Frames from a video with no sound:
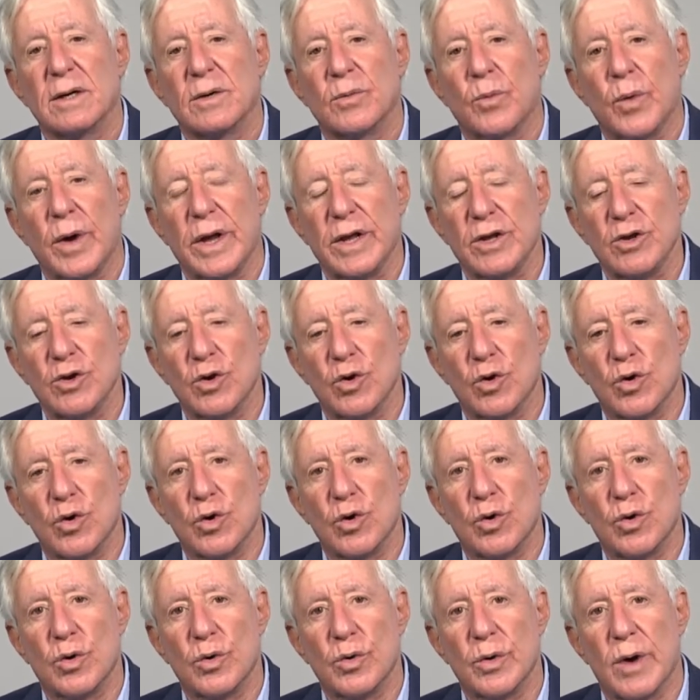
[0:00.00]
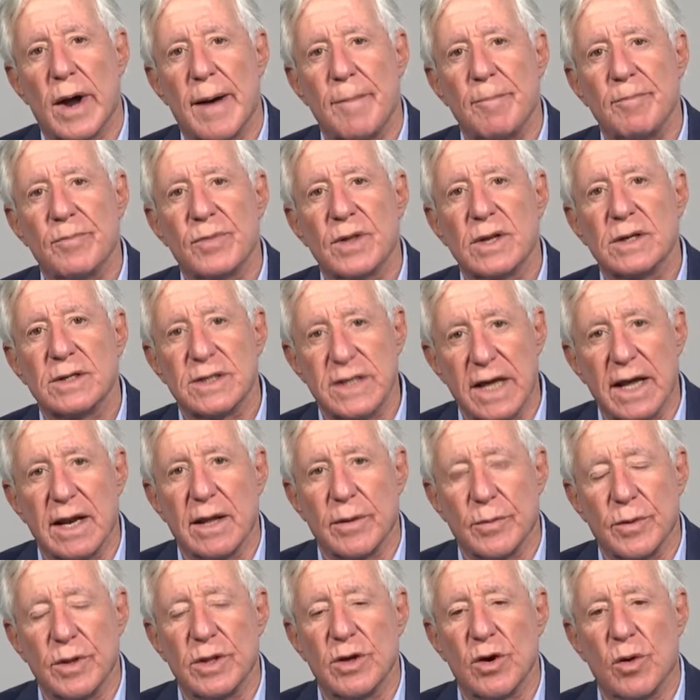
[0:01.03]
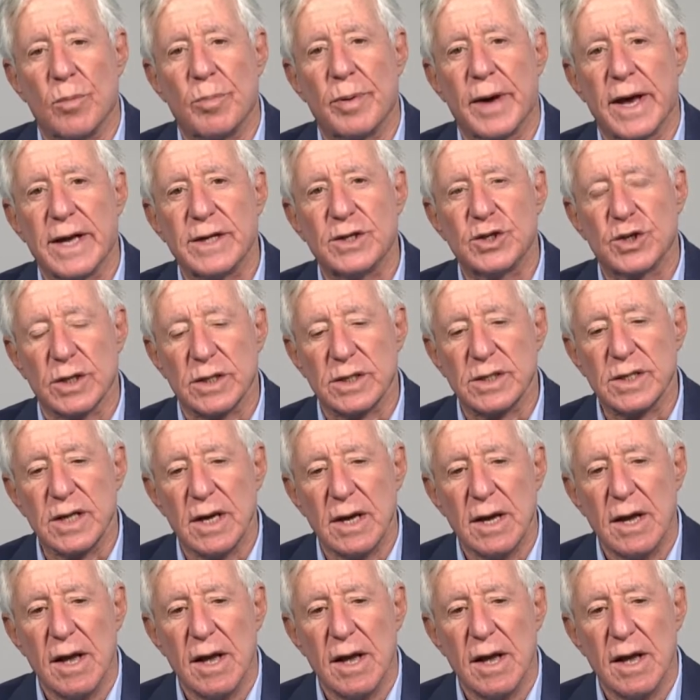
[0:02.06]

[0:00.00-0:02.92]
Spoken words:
when you're dealing with your patients.